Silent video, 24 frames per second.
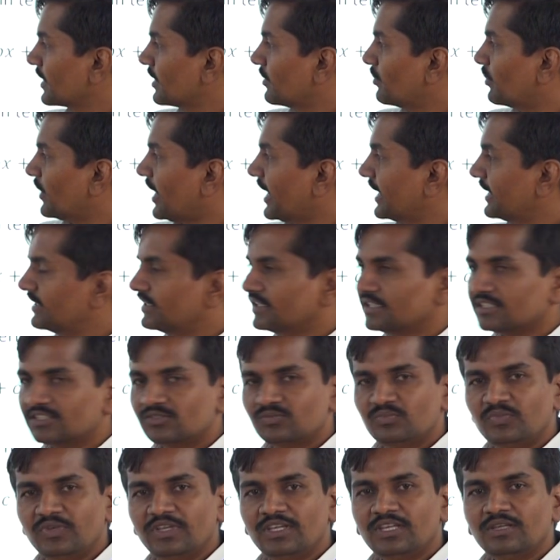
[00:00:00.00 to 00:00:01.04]

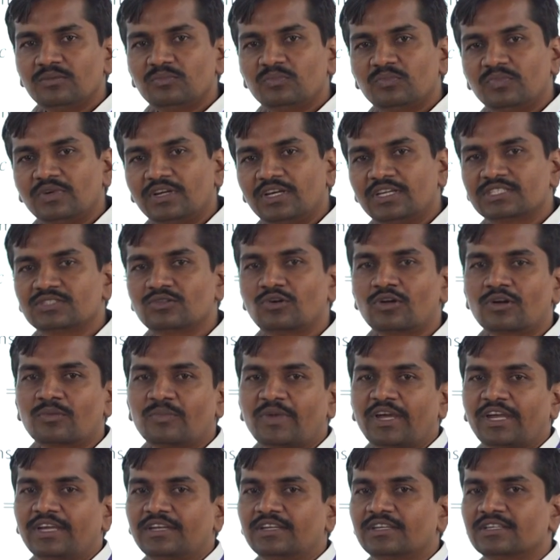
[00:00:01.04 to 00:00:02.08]
minus b plus or
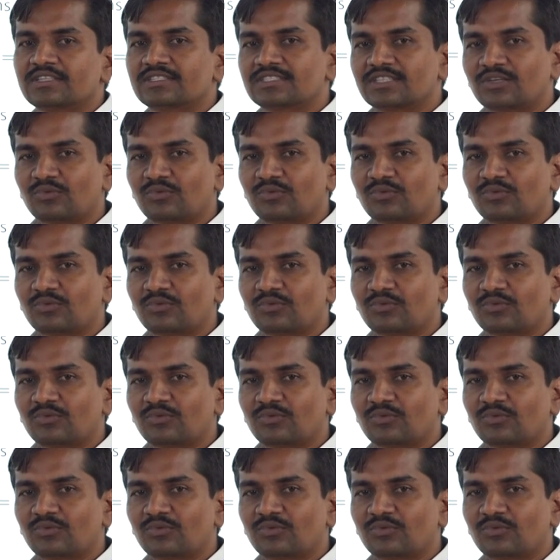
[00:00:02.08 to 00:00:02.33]
minus